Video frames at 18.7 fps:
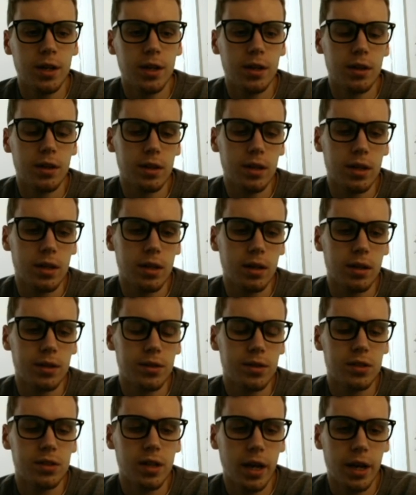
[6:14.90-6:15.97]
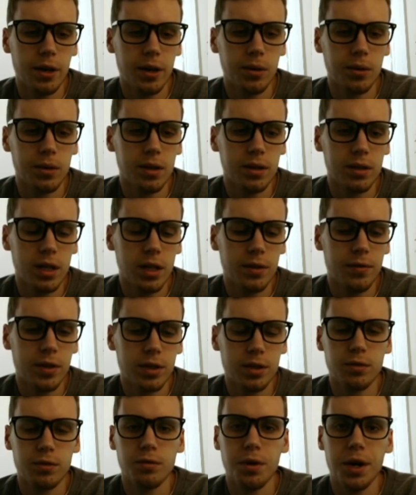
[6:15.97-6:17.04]
the scaled
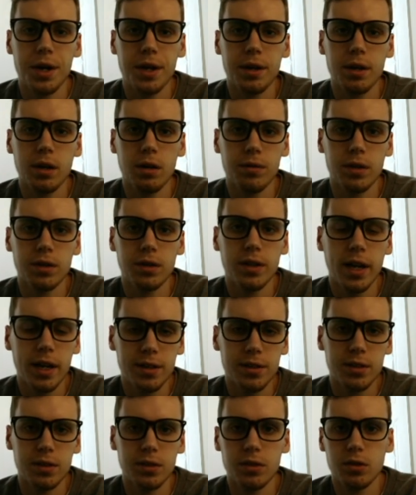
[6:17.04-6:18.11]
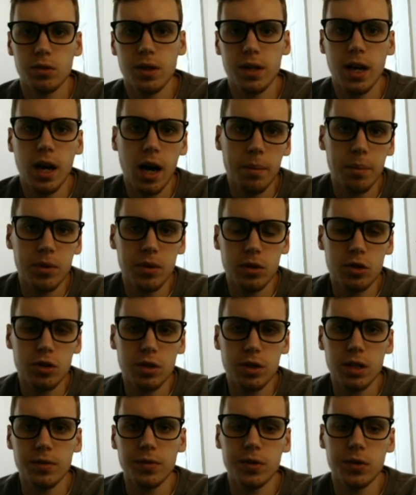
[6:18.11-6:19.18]
defensive rating of the Texans, or the opposition
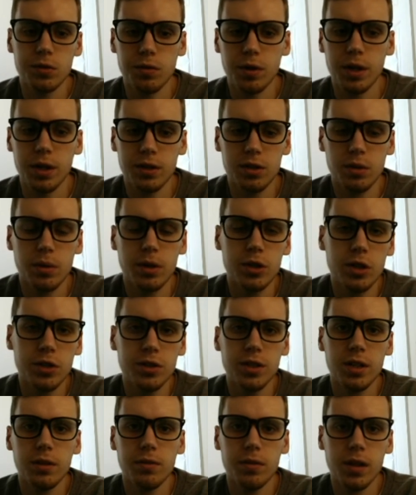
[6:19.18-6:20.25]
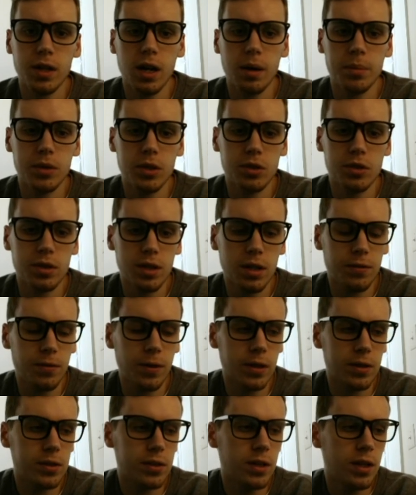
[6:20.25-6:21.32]
defensive rating. So we're adjusting it for the opposition
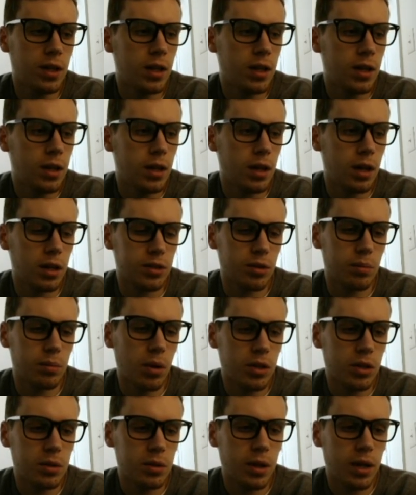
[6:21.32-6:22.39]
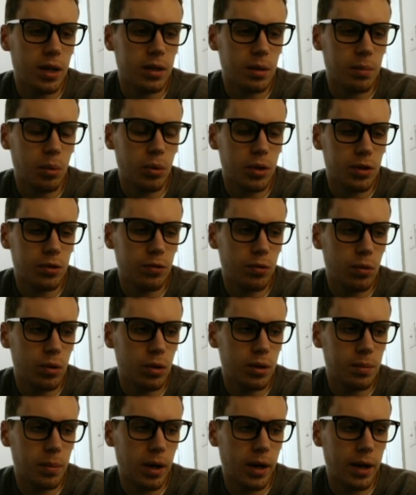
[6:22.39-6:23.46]
defense. So multiplying the points
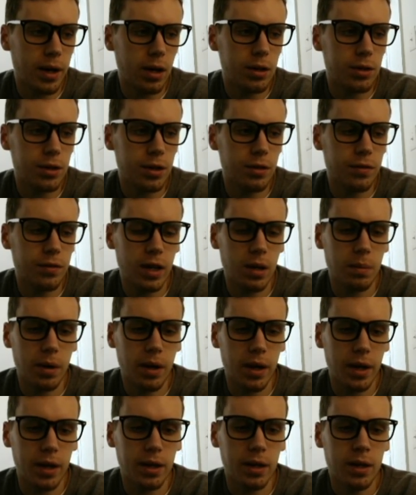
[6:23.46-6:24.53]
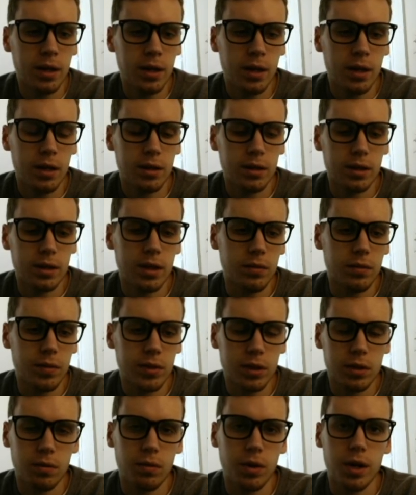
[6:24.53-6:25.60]
forward by 100 divided by the
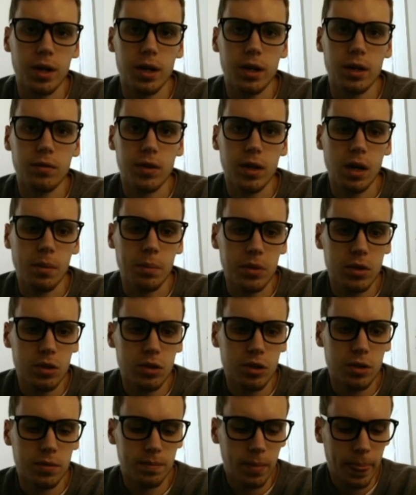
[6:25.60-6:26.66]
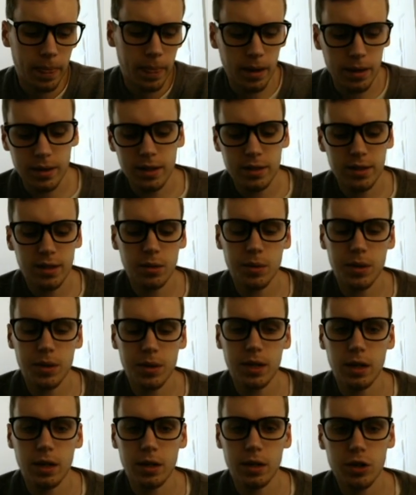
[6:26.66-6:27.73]
defensive rating of the opposition, and that's how we get
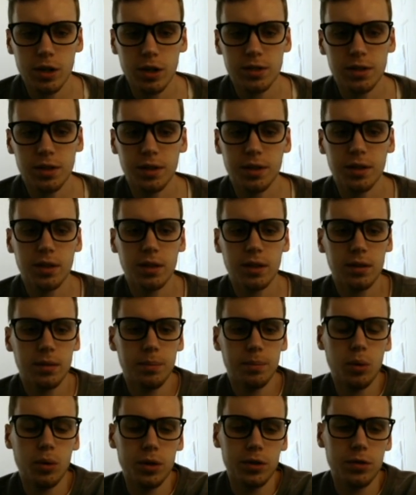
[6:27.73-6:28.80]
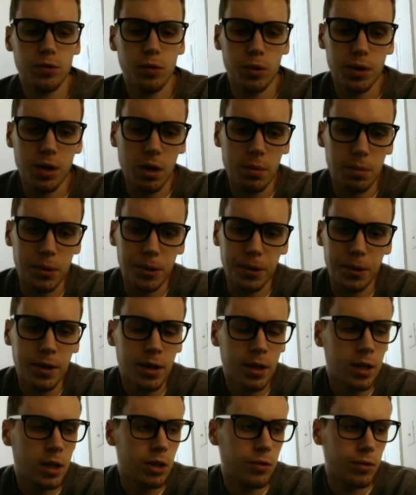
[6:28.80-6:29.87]
an adjusted points for number
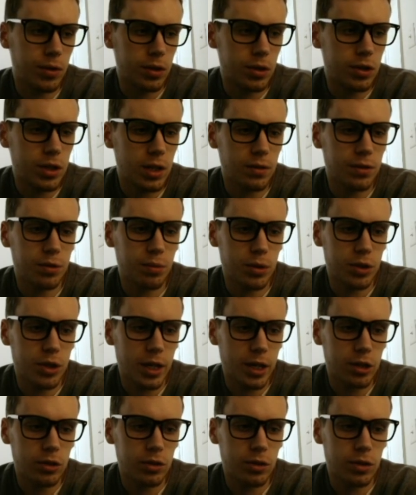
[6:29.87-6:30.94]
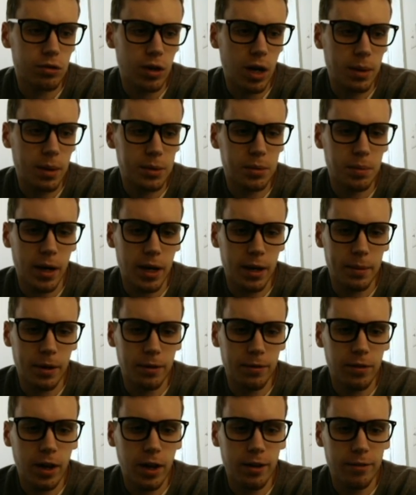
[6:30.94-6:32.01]
for the Chiefs, which actually drops by about
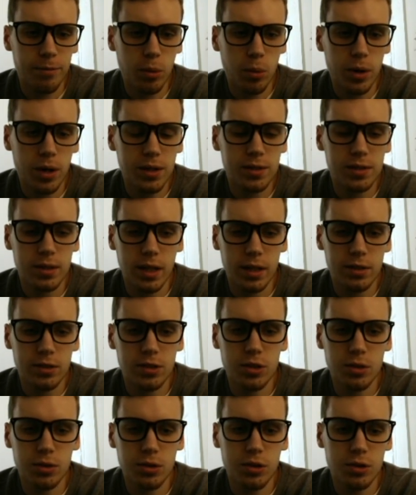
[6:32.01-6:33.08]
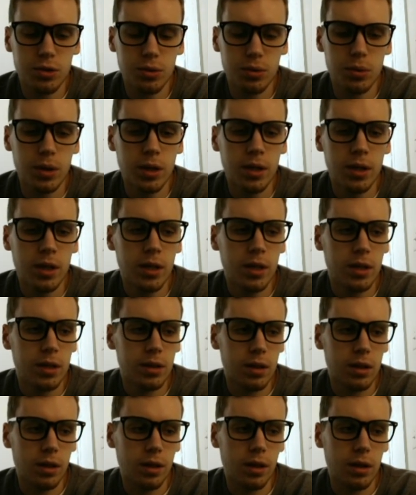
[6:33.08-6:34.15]
5 points, and that's due to
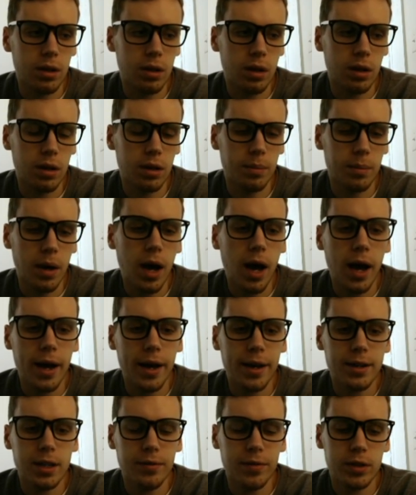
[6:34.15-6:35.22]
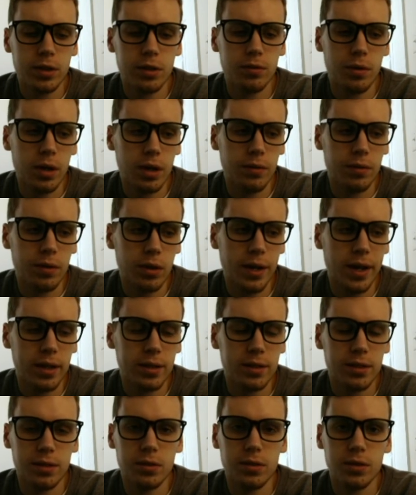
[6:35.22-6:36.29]
the high defensive rating for the
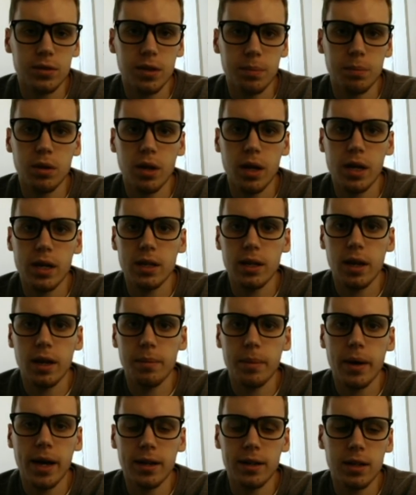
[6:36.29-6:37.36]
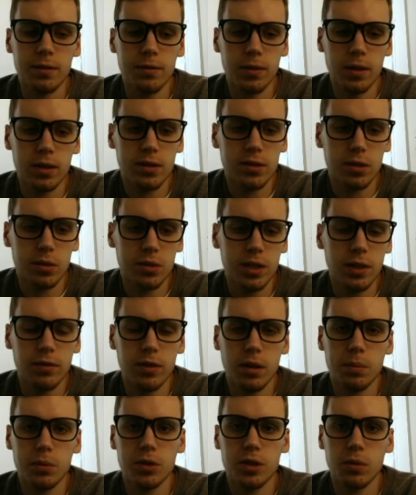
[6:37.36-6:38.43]
Texans implying a bad defense, so
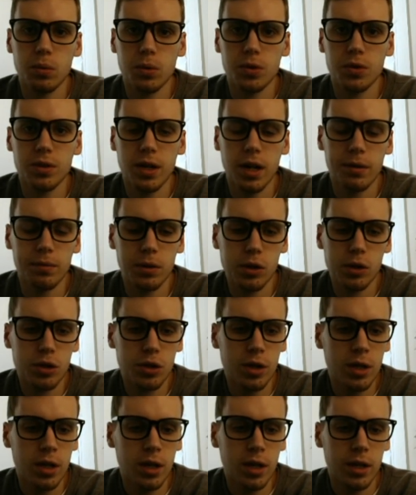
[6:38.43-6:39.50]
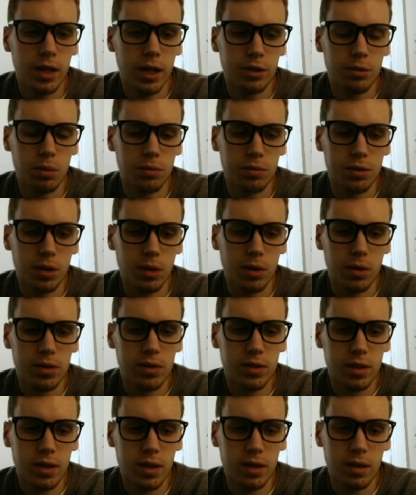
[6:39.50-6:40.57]
70% worse than average. That's what
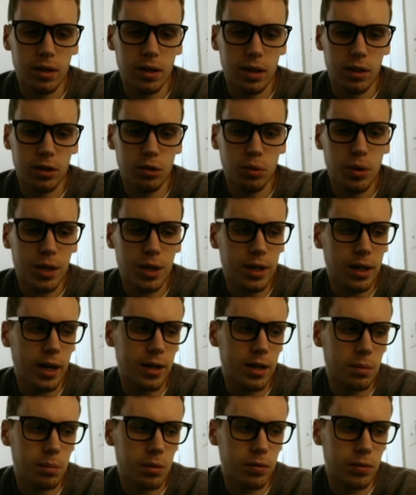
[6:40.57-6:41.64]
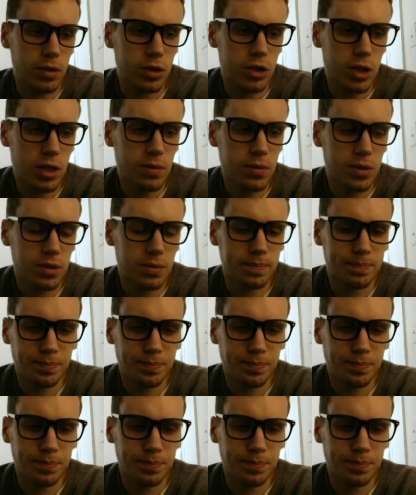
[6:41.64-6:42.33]
results in the 29 number for the Chiefs.